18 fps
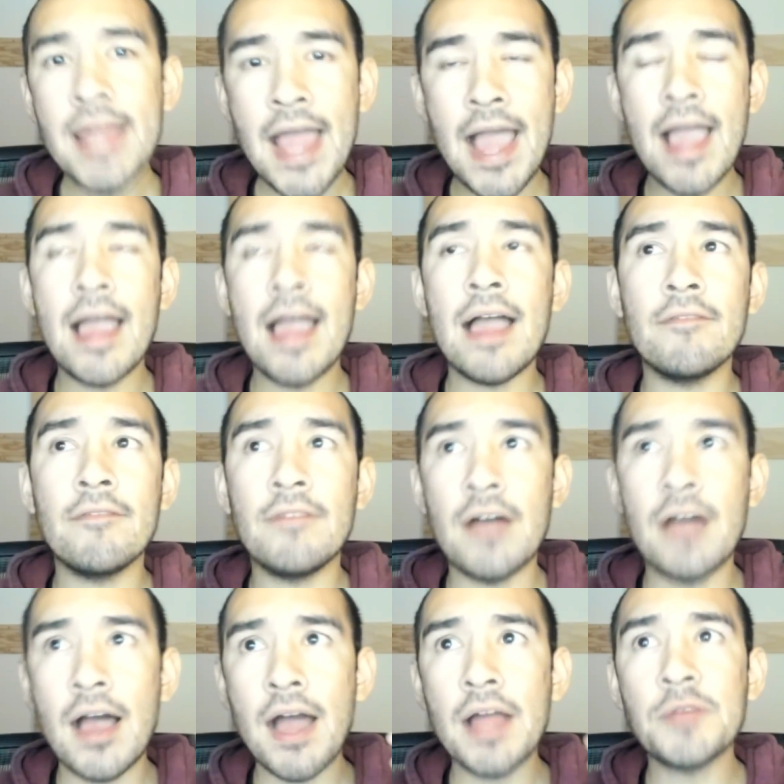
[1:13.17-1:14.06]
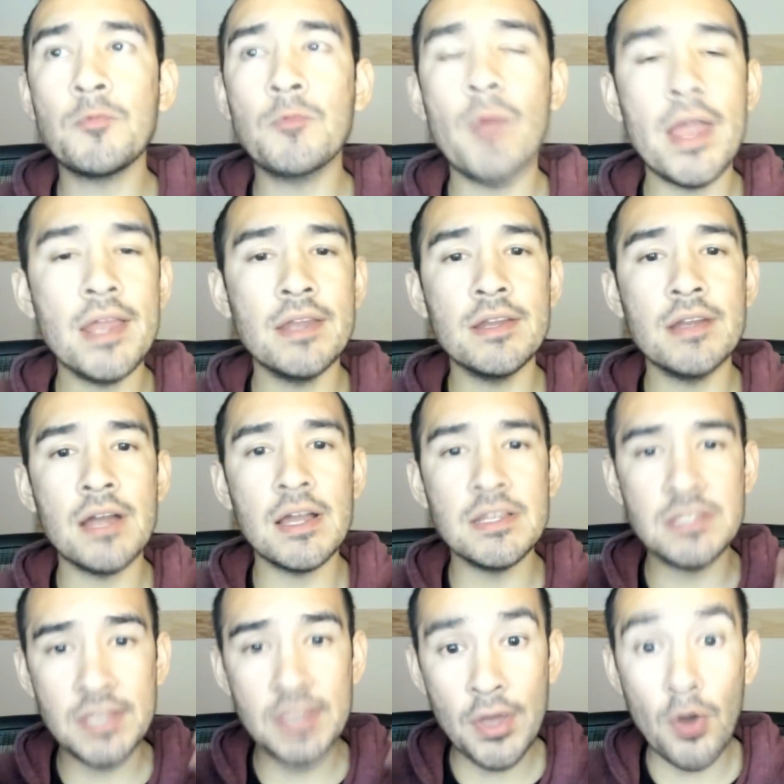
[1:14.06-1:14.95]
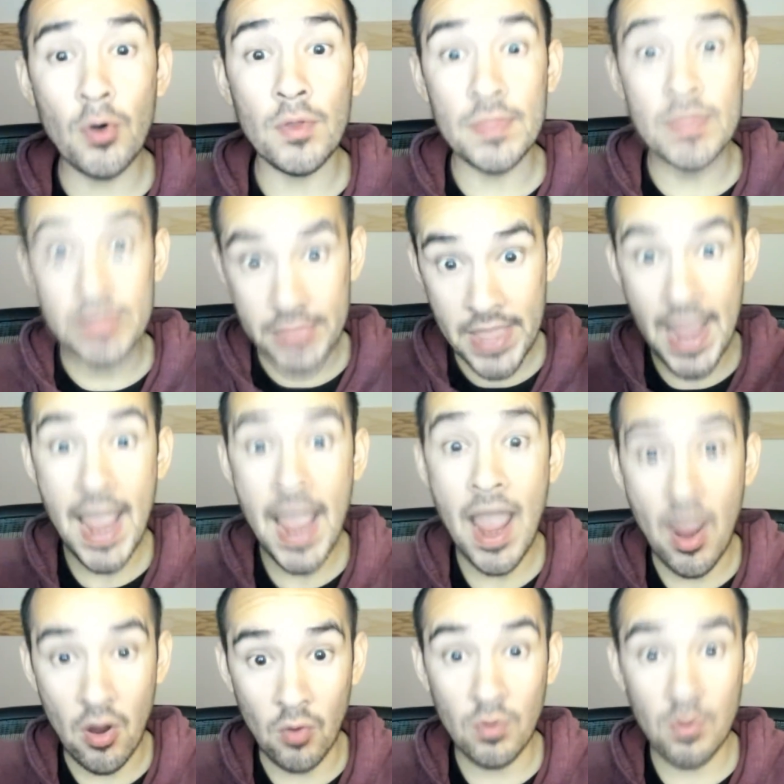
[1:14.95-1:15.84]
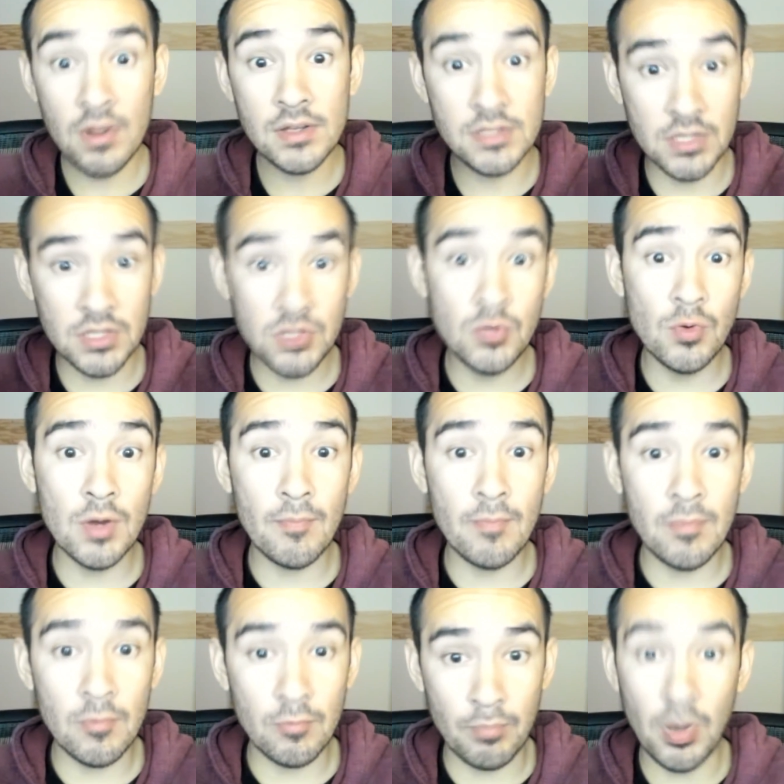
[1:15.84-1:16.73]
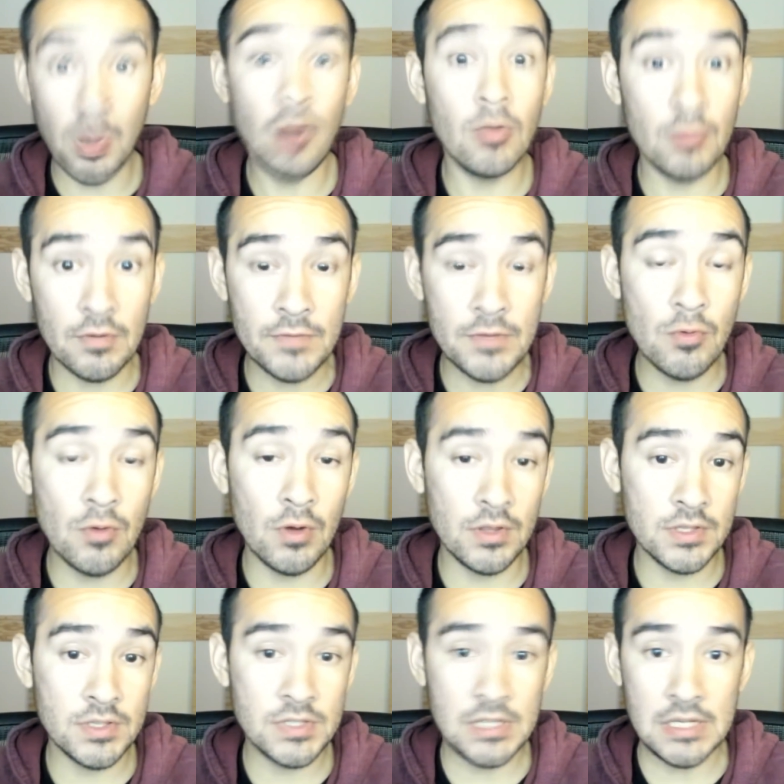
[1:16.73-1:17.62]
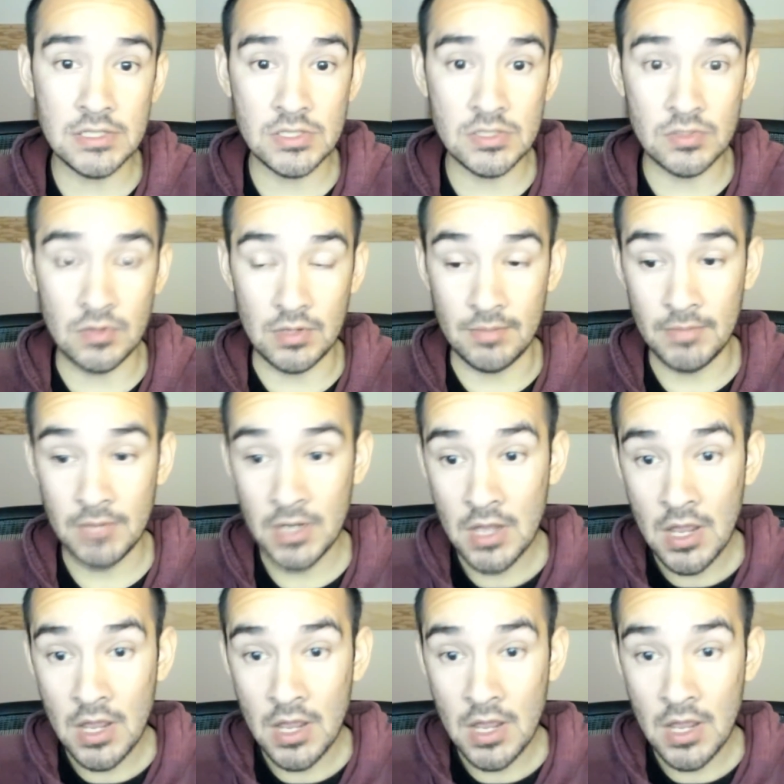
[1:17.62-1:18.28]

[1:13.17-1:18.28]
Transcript: have I waited until now to do a ball review on the Sunstorm?